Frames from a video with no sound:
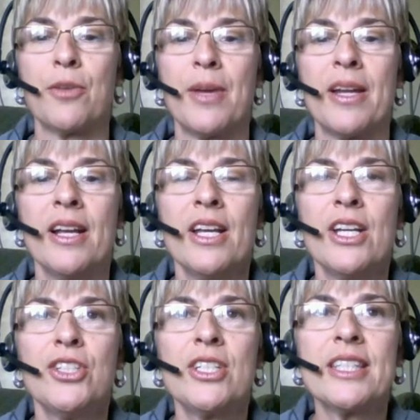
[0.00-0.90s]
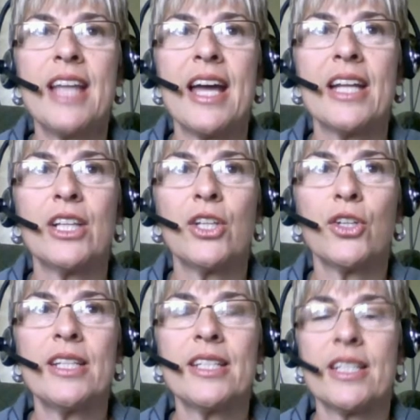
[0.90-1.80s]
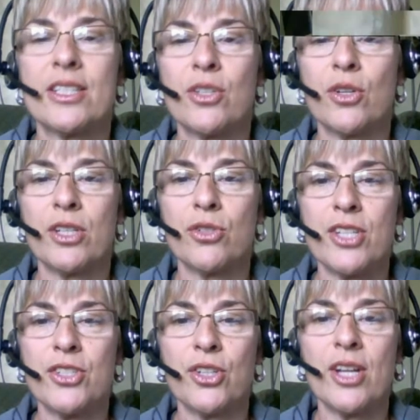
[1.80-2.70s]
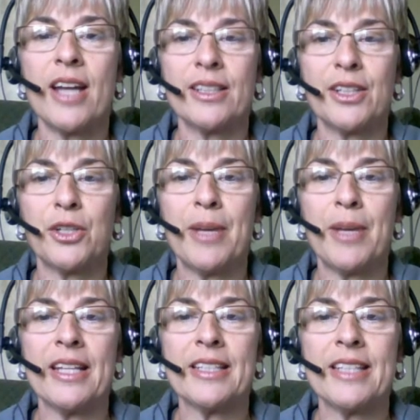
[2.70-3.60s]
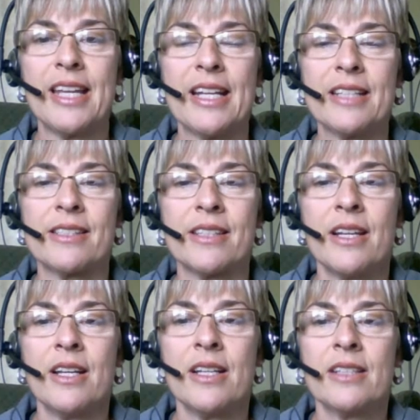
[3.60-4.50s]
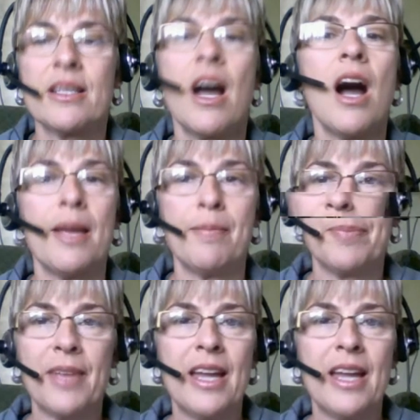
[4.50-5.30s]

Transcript: But just that learning to sort of trust your gut a little bit, it takes time,